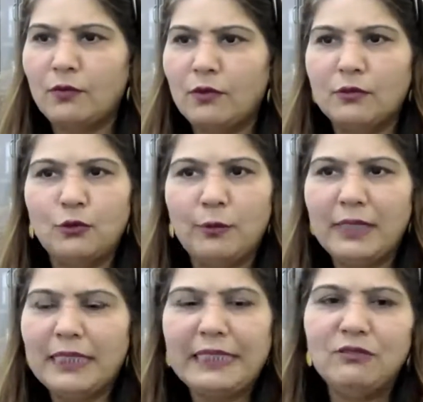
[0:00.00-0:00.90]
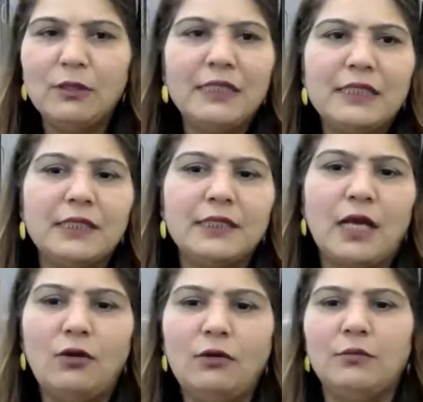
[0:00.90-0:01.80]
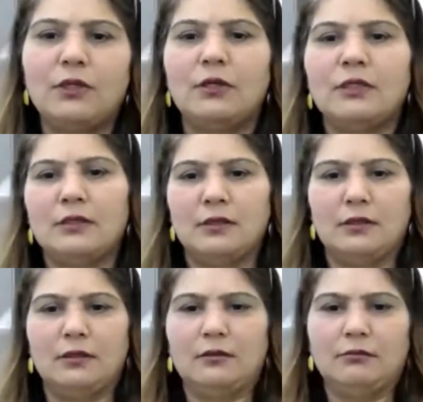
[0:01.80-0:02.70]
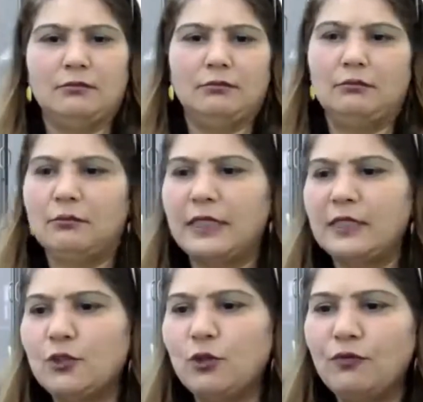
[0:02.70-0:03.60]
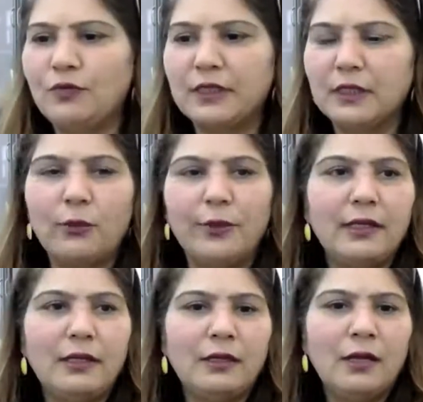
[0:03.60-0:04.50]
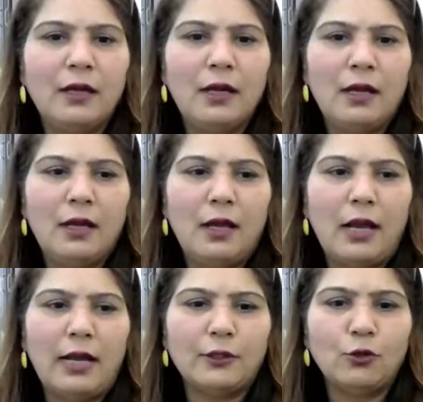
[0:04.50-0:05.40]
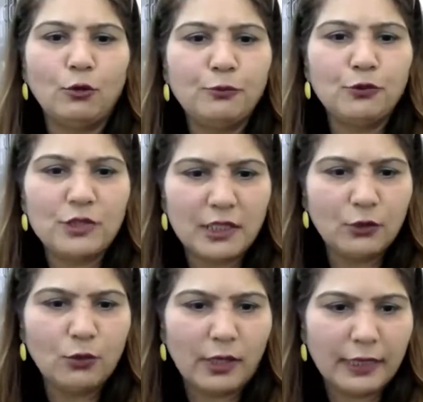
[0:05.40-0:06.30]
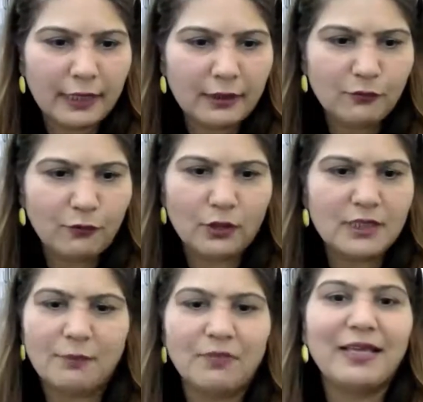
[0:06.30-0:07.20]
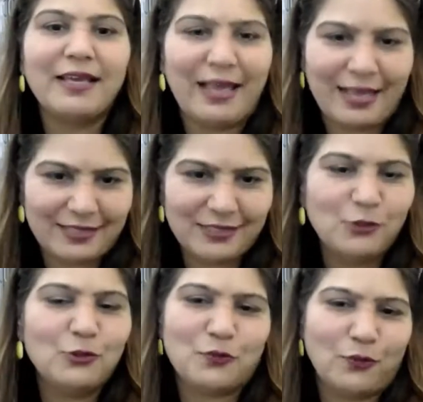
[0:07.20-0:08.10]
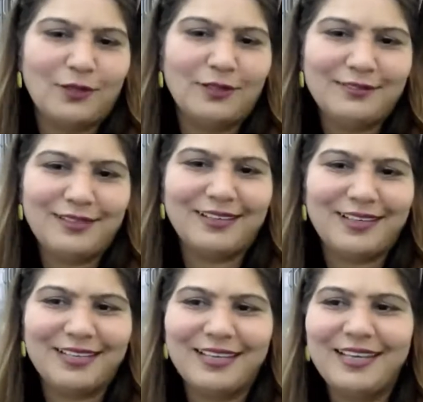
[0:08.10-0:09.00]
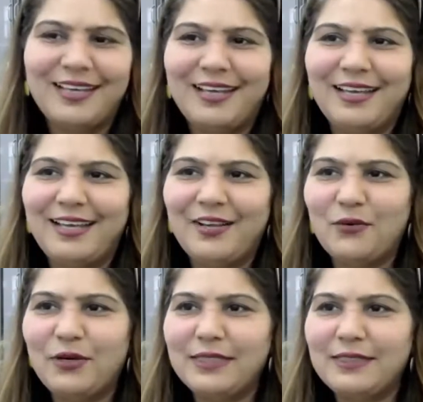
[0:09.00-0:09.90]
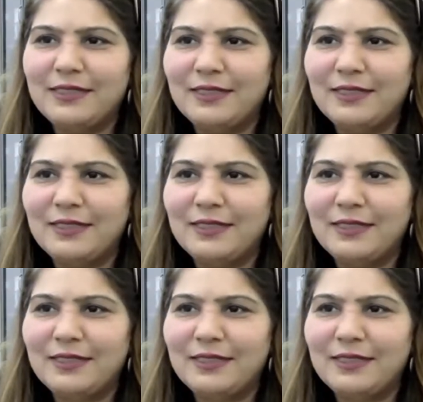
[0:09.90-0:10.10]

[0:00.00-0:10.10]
you may leave the meeting now because there's no further query, and hope to see you again for something useful. Right?